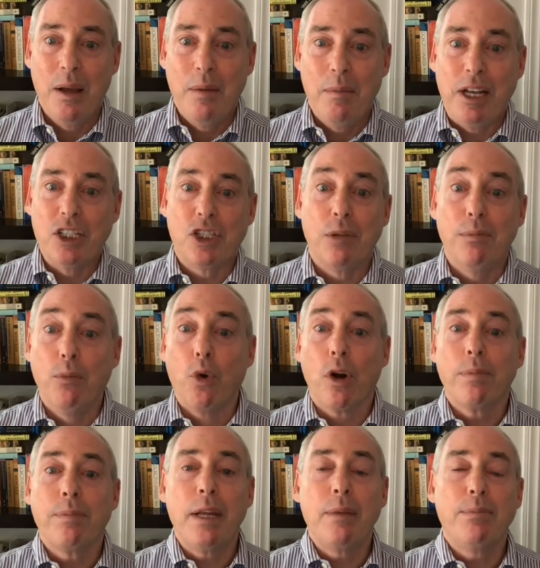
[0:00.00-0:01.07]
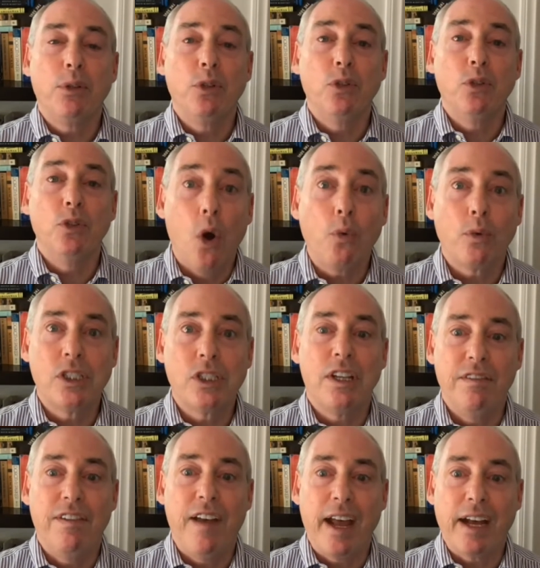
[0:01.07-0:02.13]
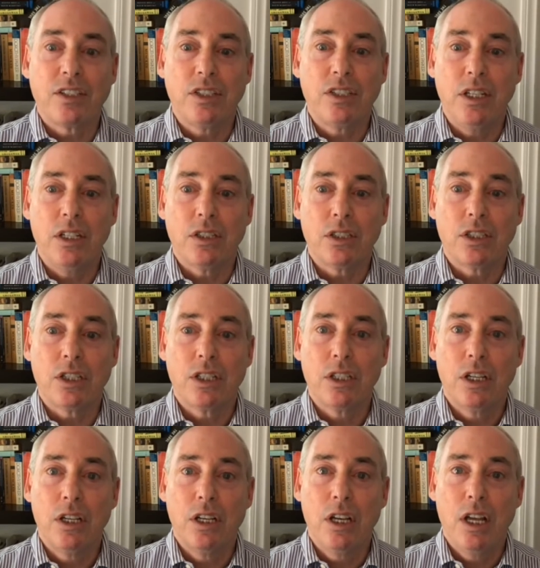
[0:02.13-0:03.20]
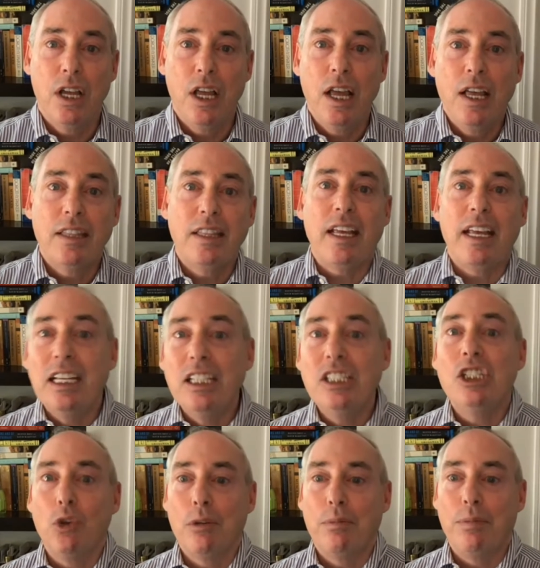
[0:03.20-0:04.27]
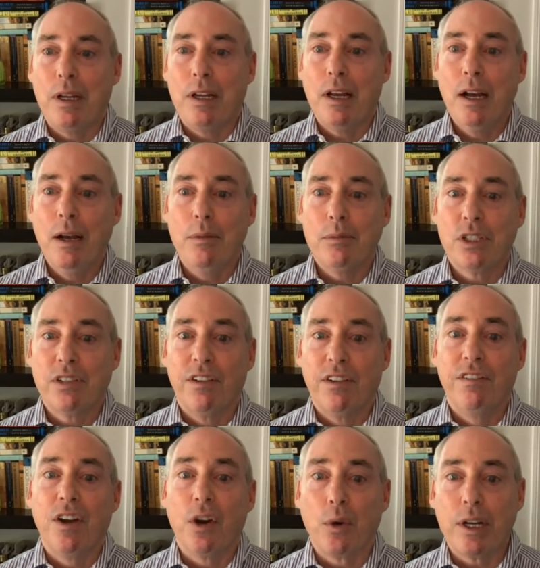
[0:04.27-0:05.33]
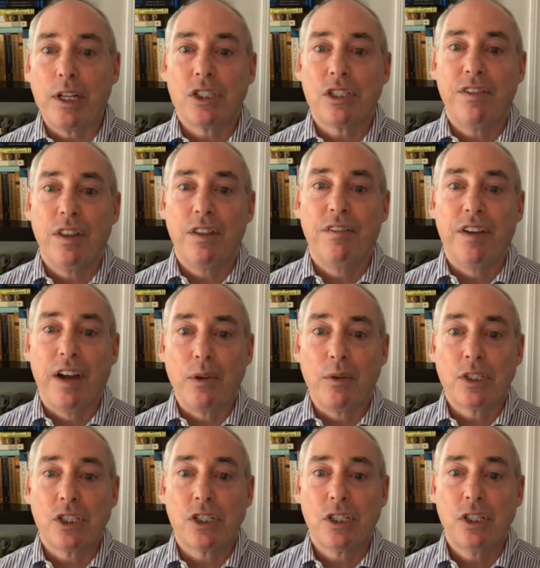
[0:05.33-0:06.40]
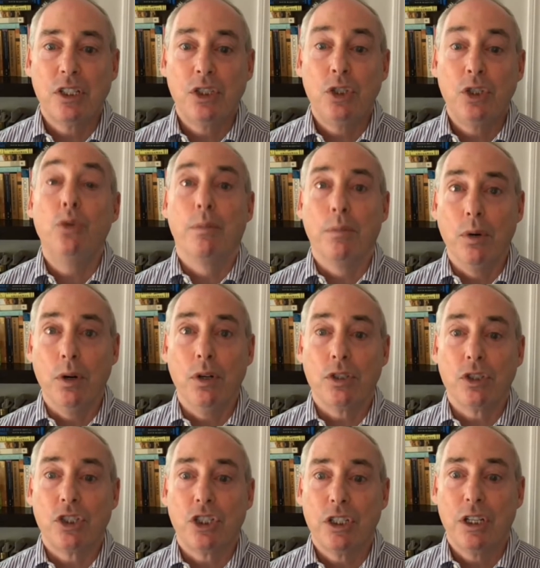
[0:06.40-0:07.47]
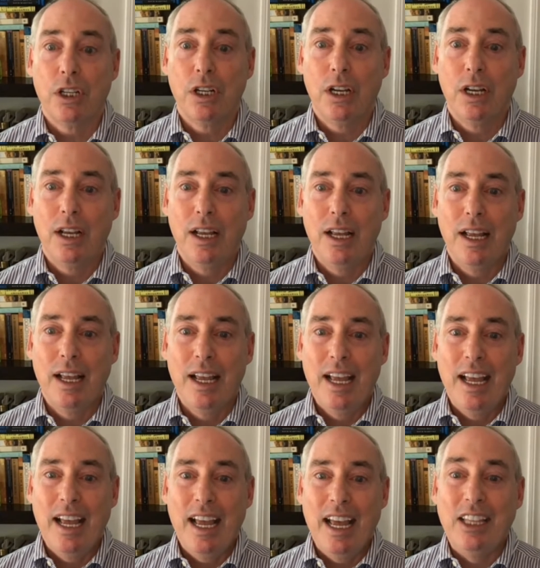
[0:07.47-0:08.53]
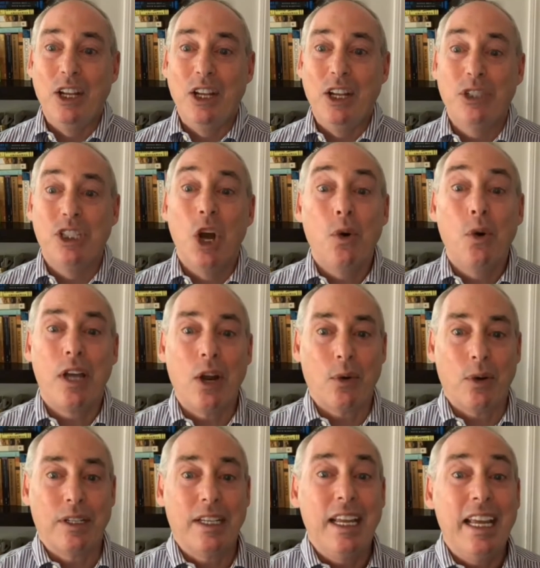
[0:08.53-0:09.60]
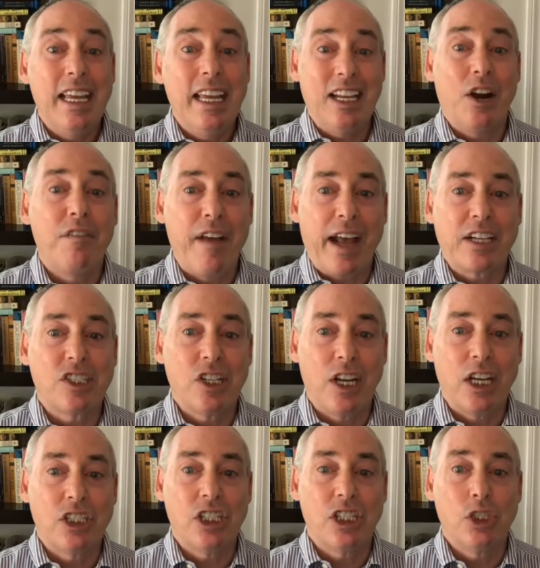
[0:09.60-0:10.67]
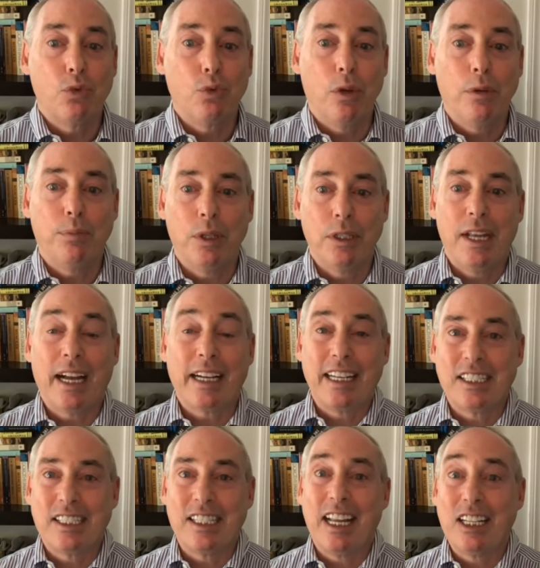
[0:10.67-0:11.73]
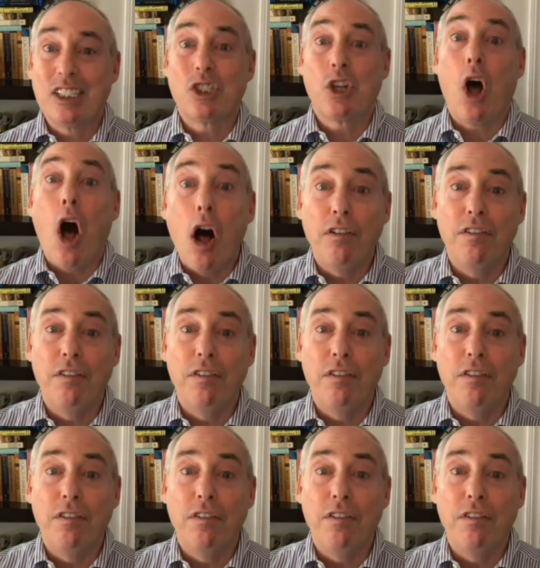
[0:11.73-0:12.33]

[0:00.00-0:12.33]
Because the more people who don't receive vaccines, the easier it becomes for variants for the virus to emerge. And there's no guarantee that our vaccinations will protect us against all